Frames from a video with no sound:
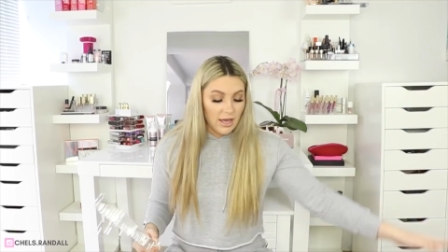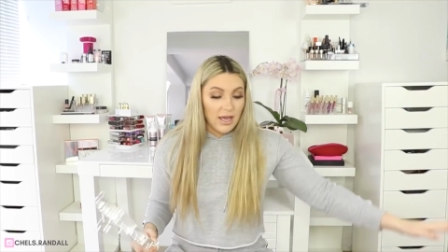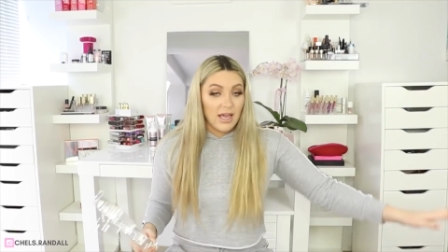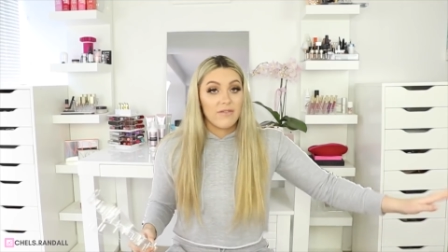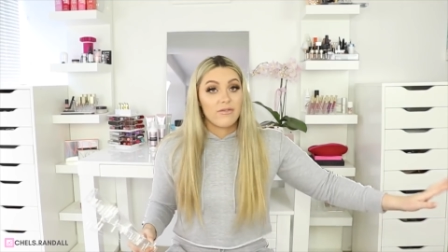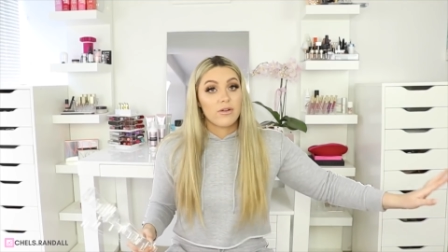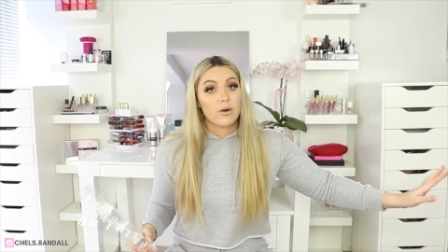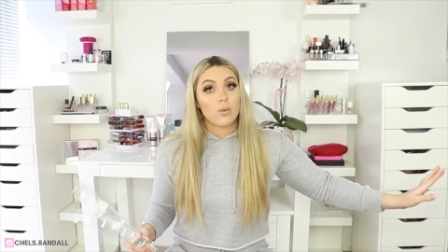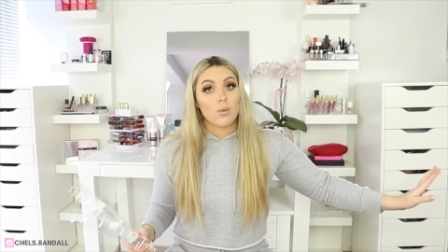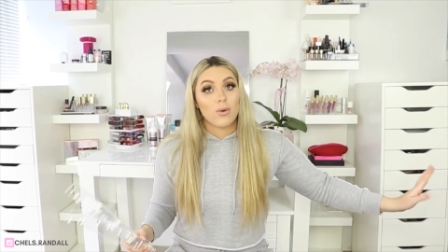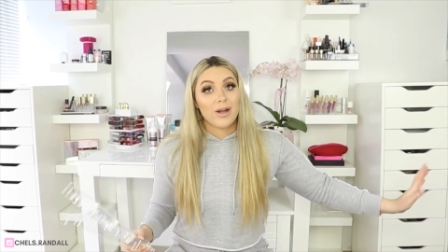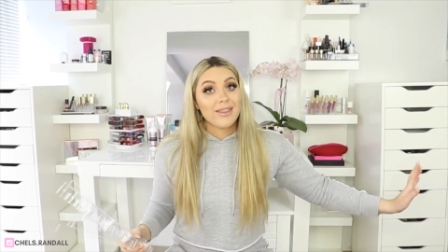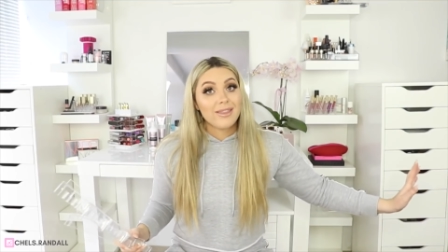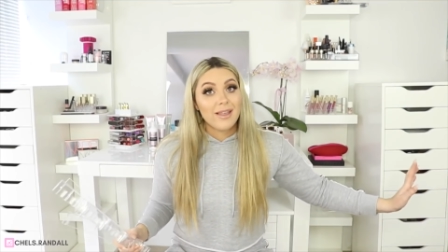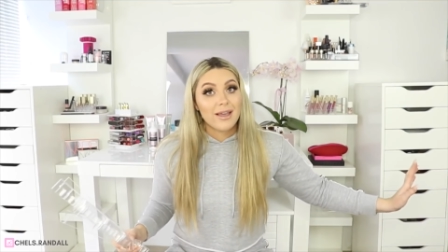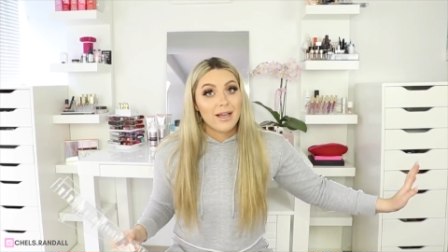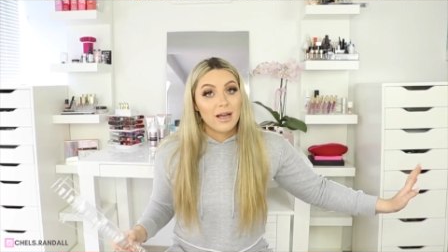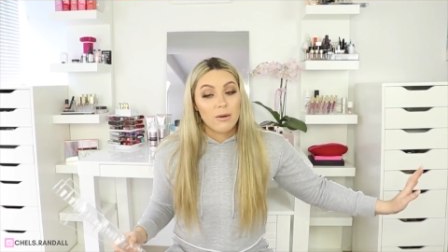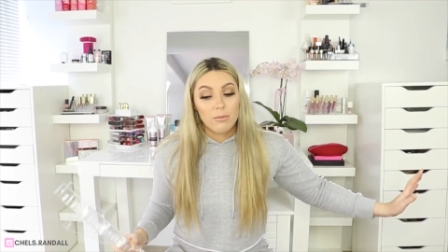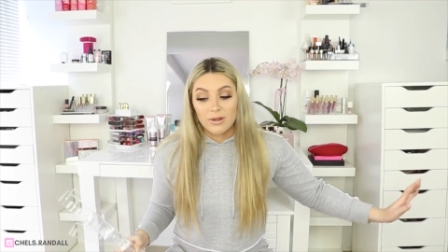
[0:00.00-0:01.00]
even when
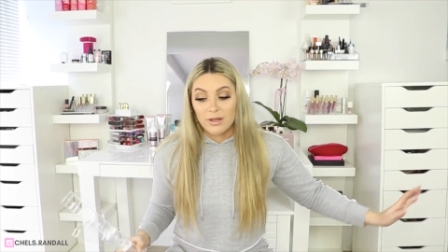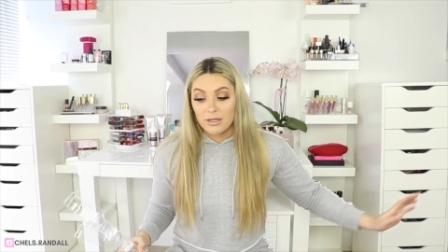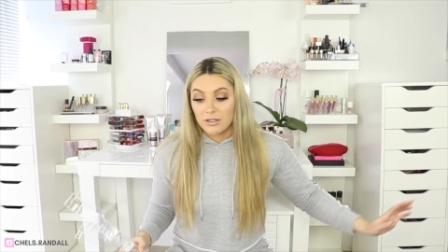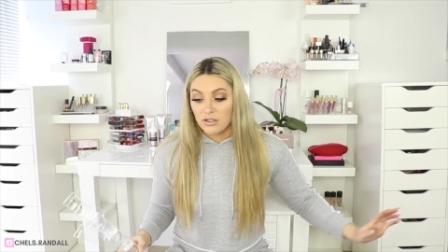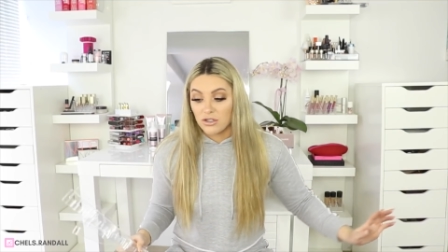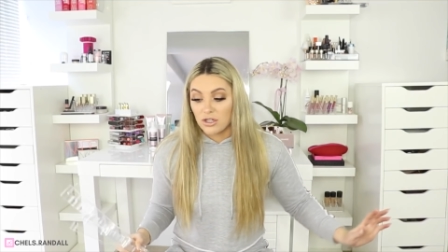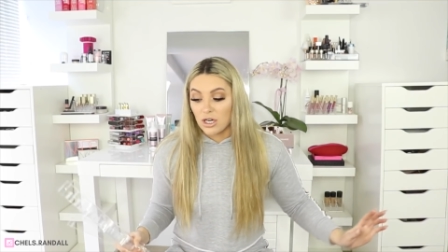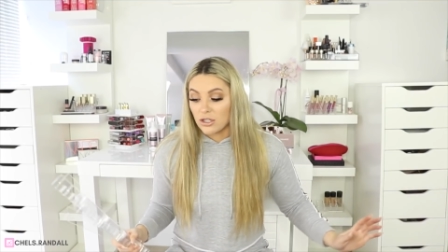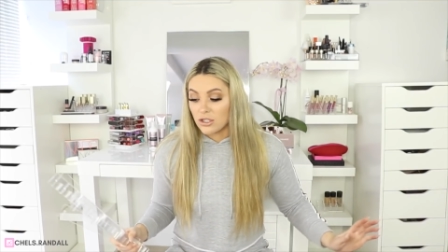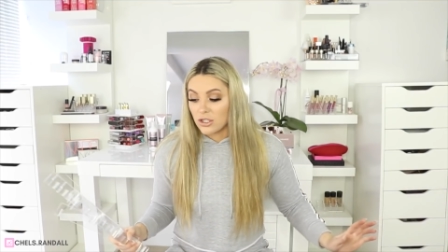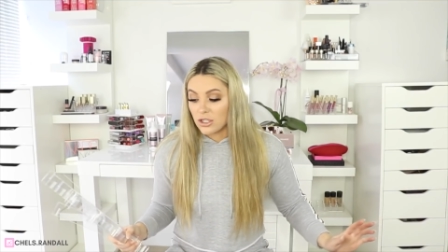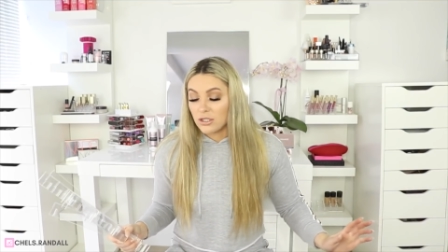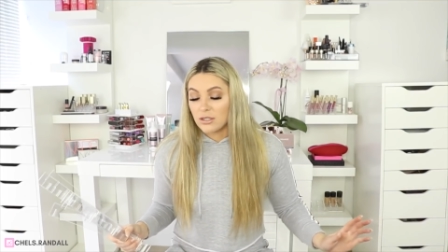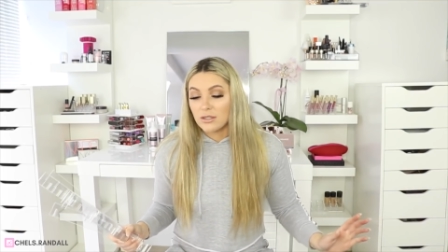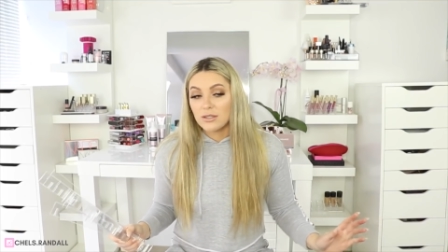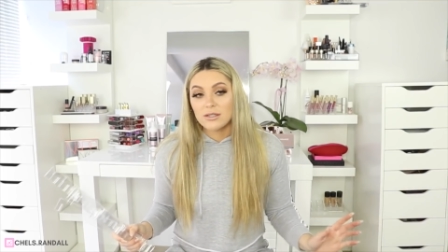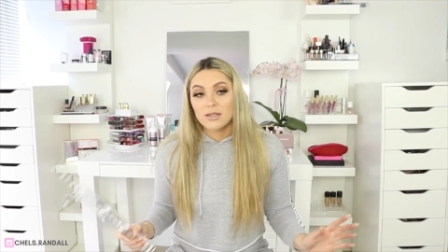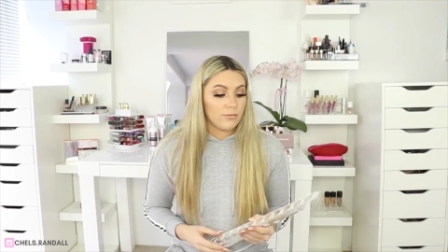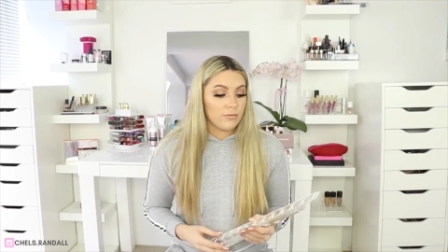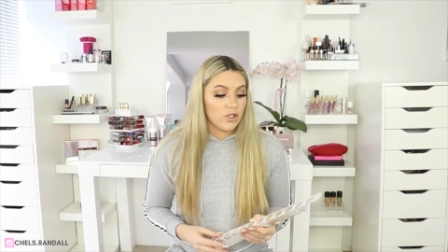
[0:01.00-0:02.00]
they come with instructions,